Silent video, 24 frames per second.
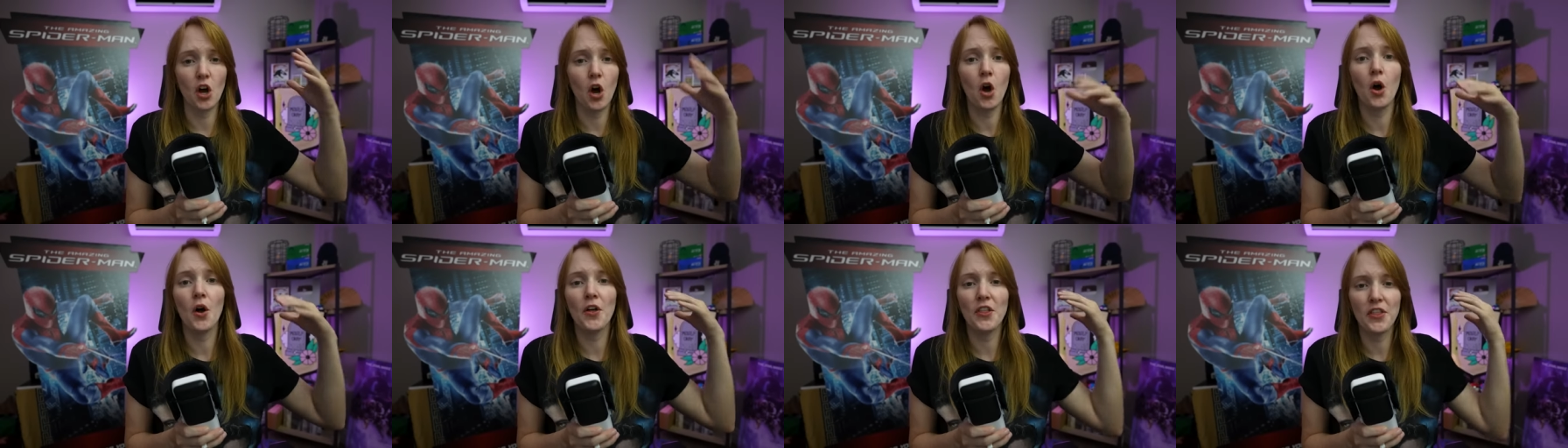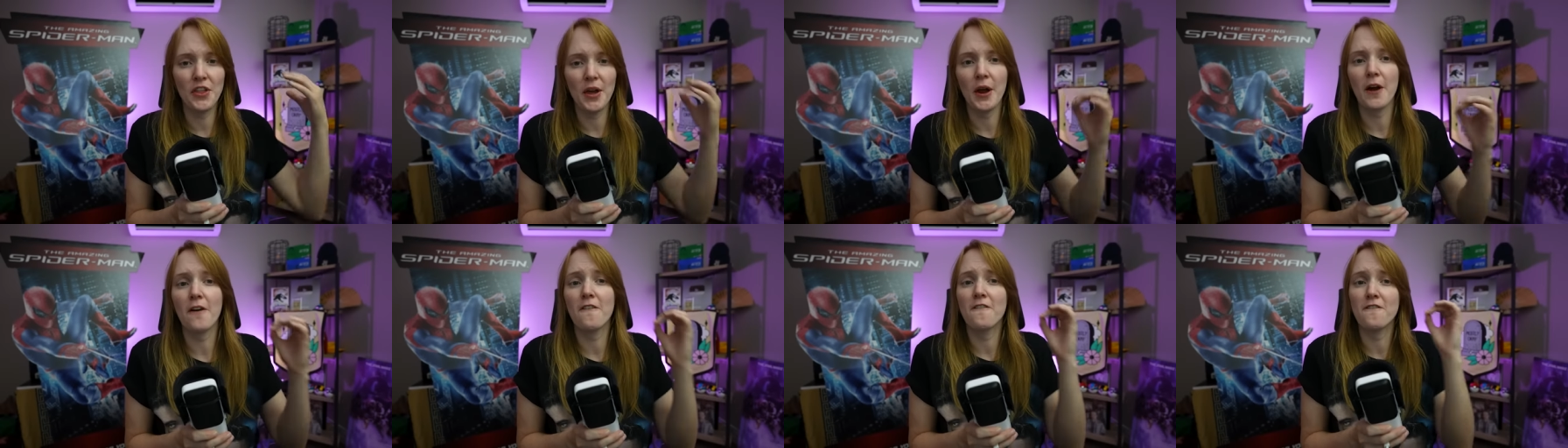all
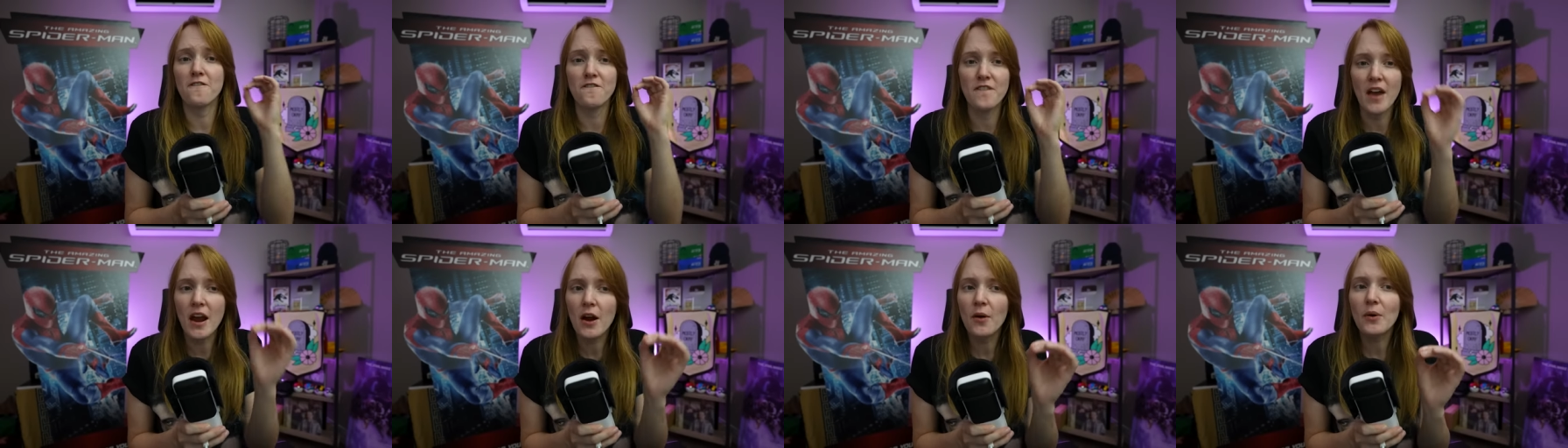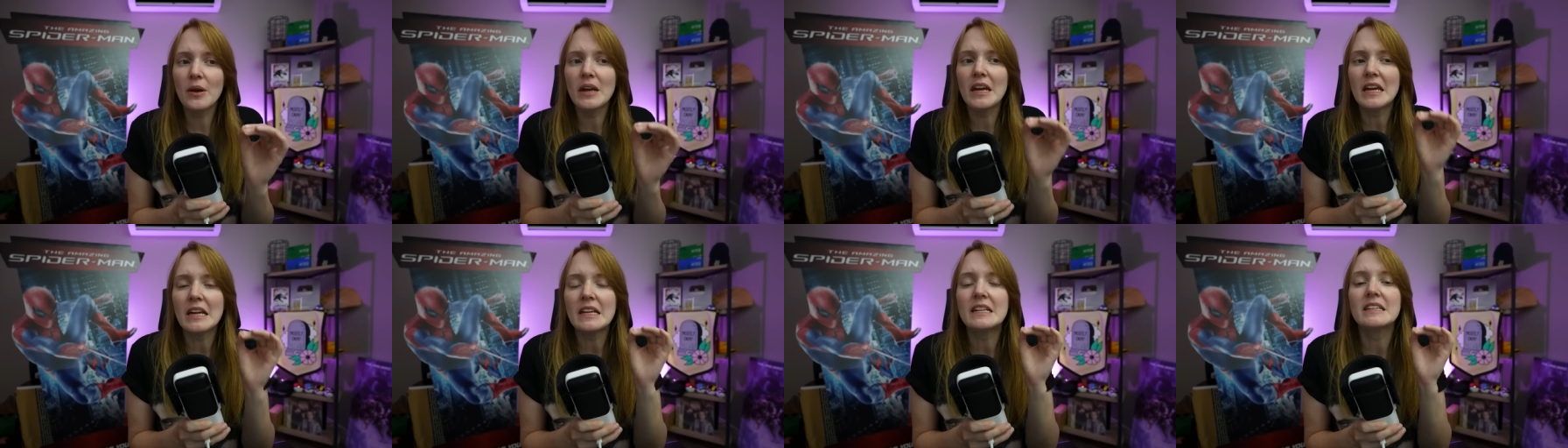there
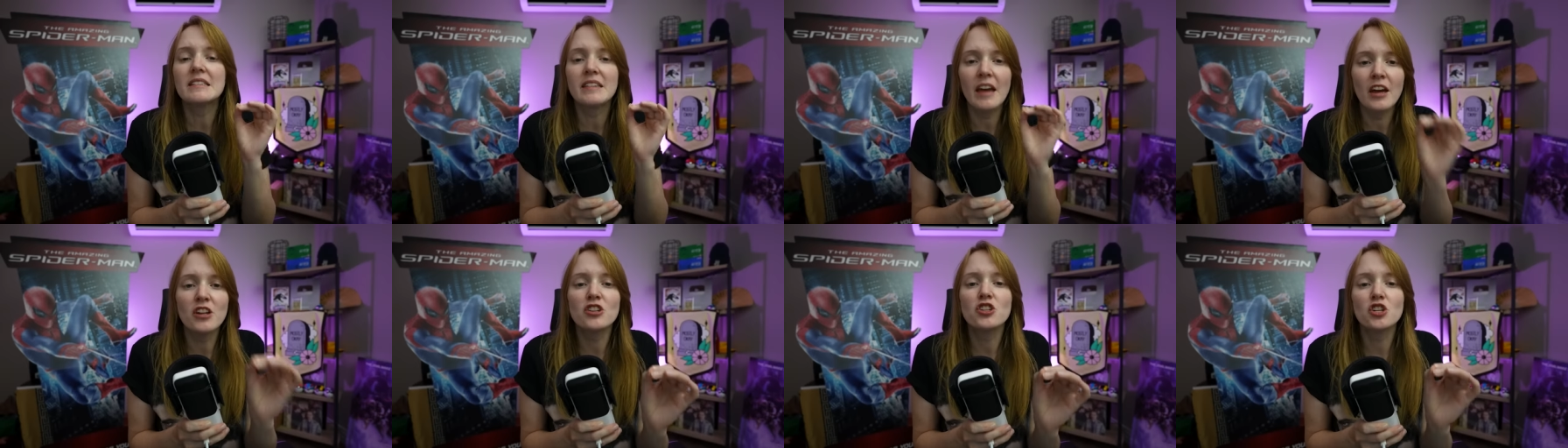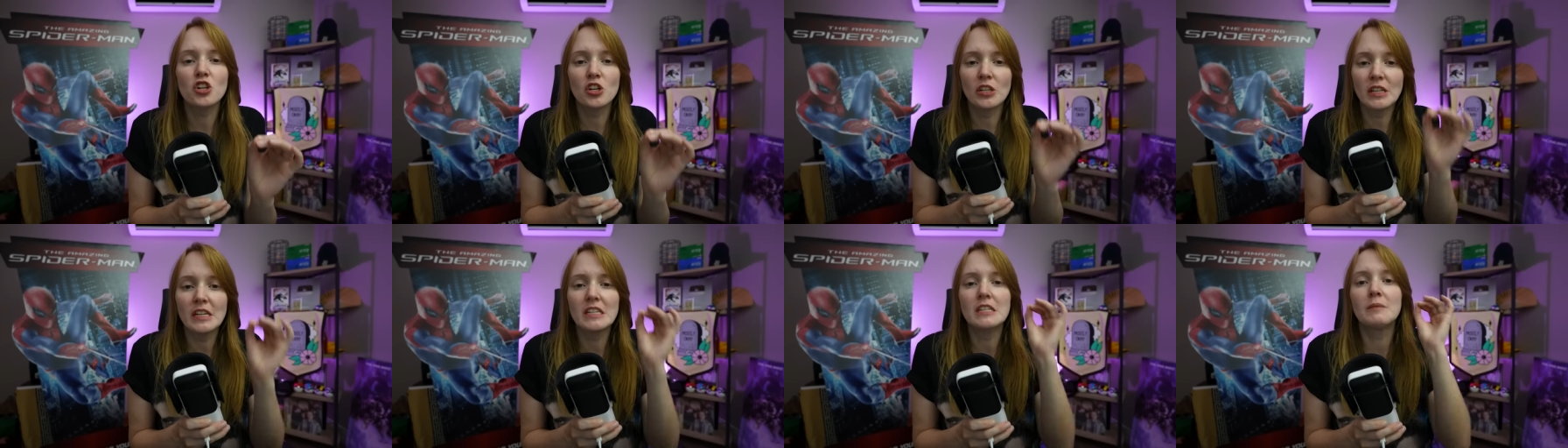very
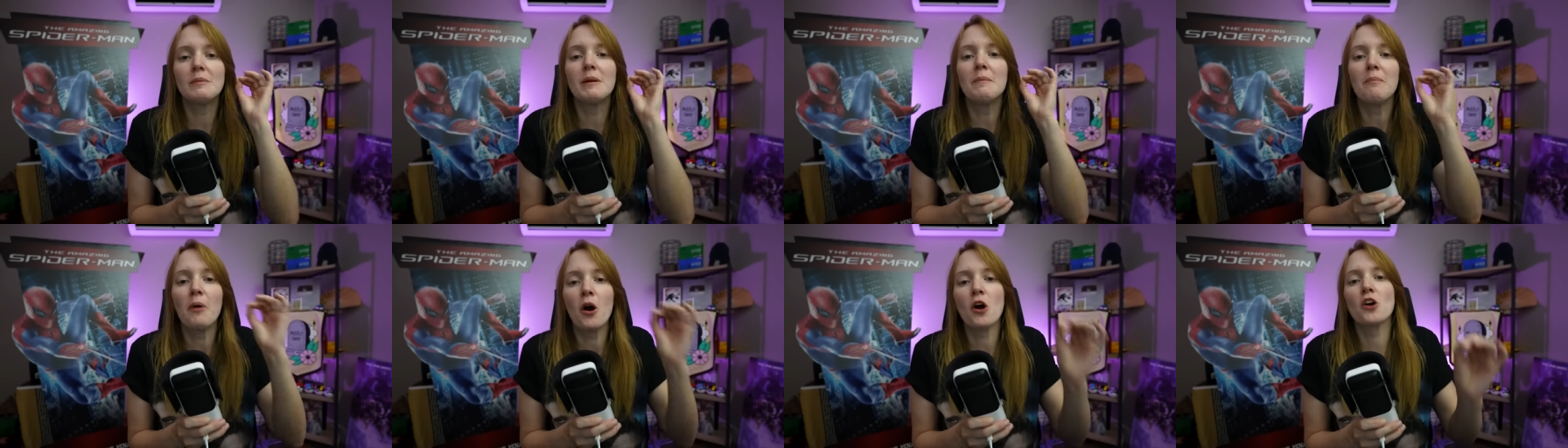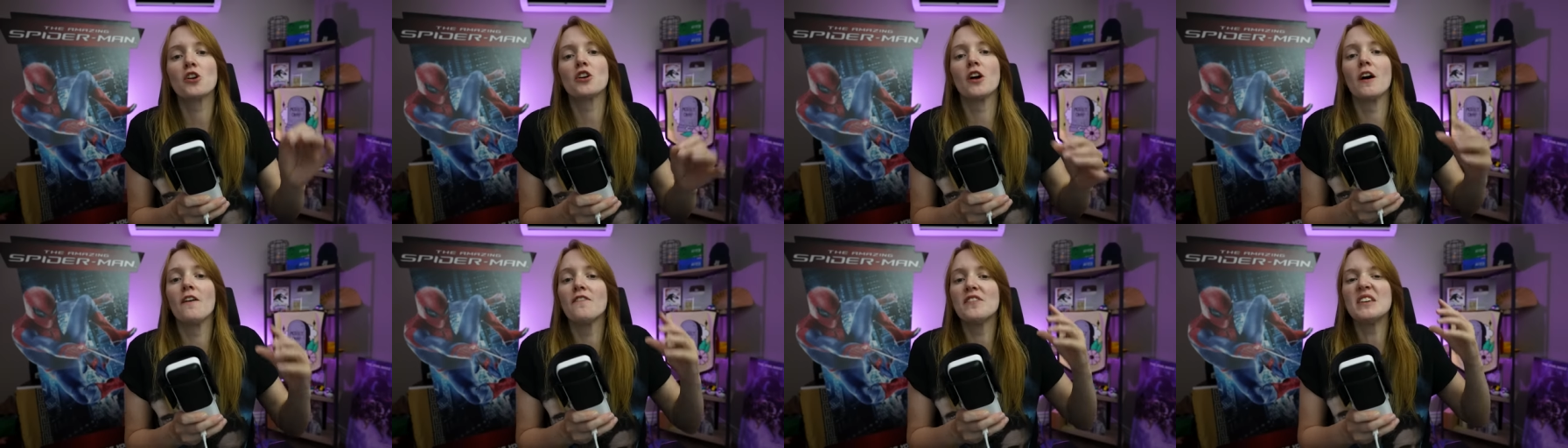intentionally to be
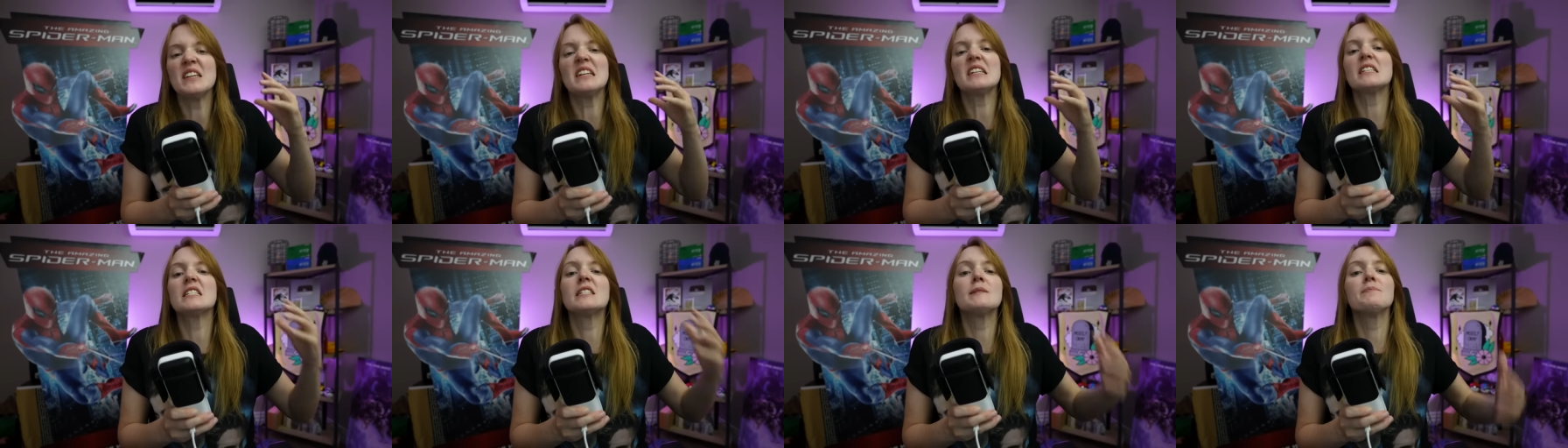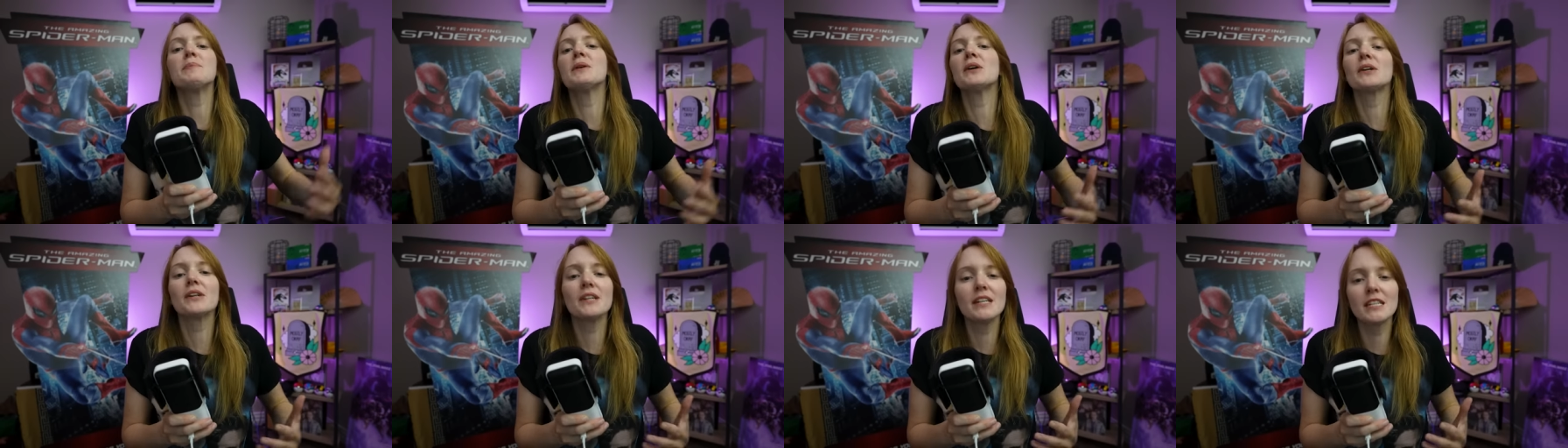part of the
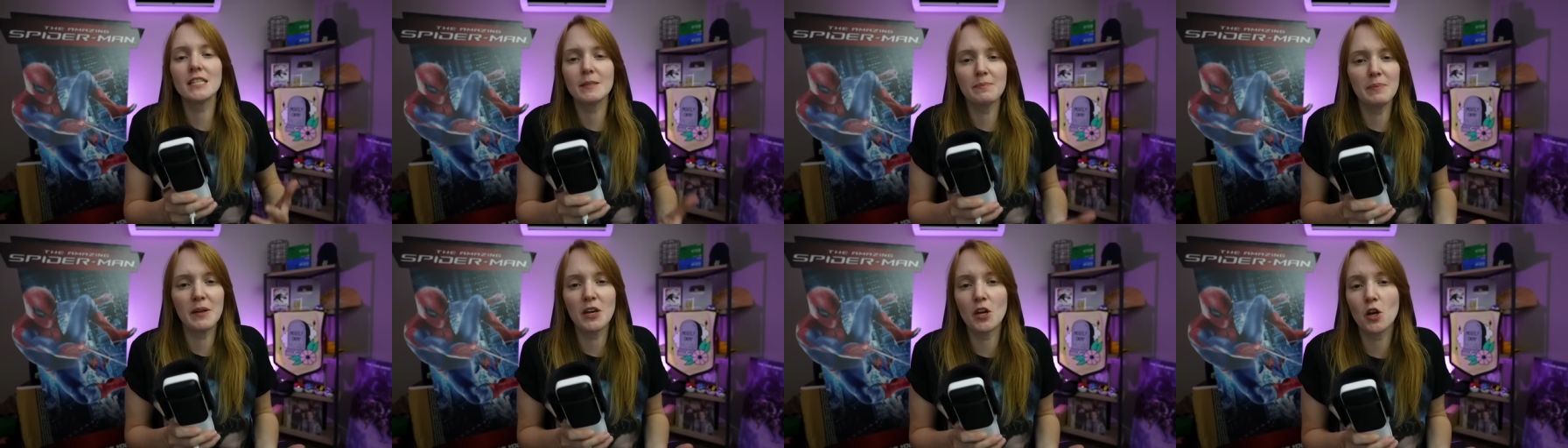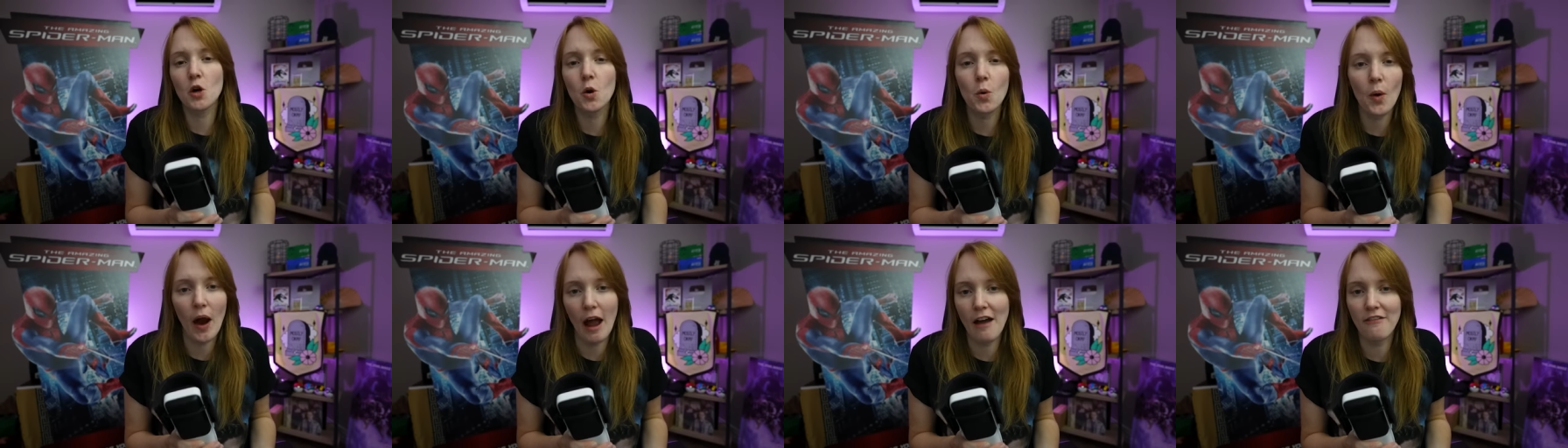experience being
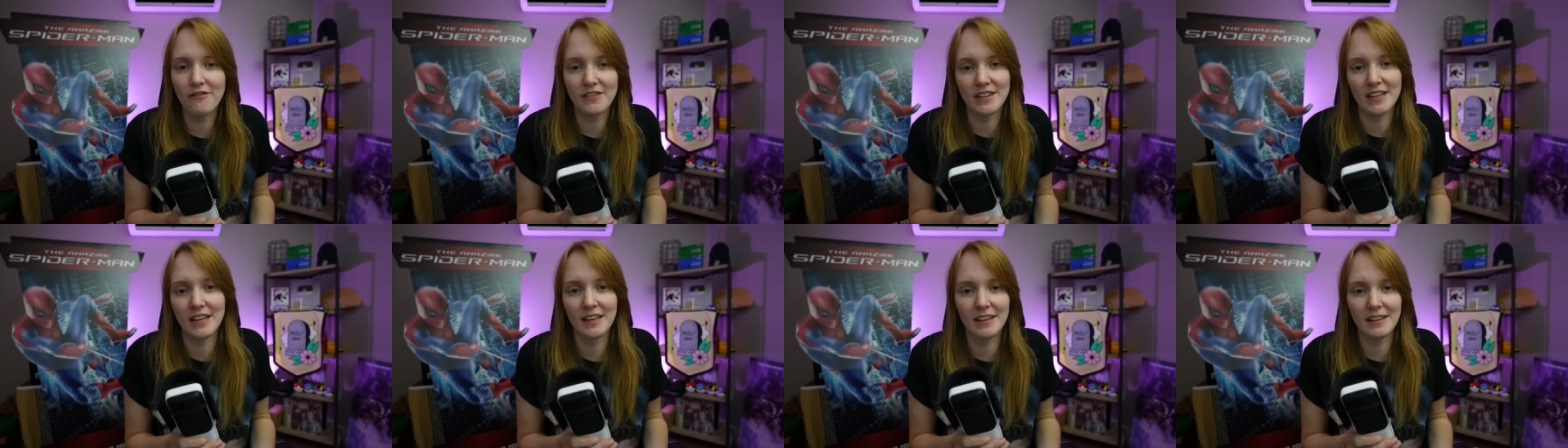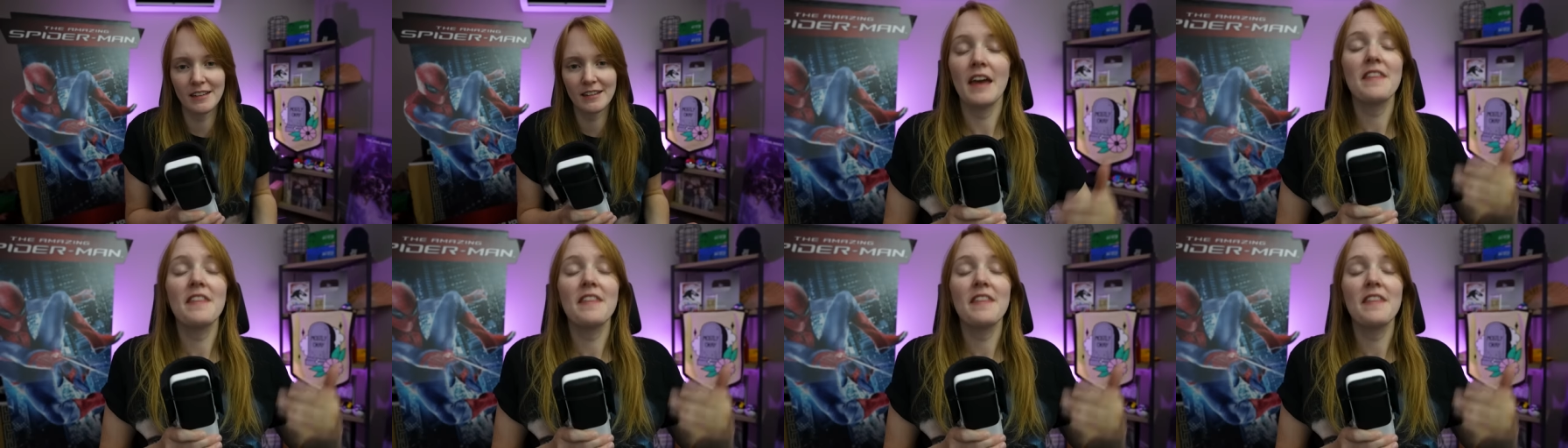crafted.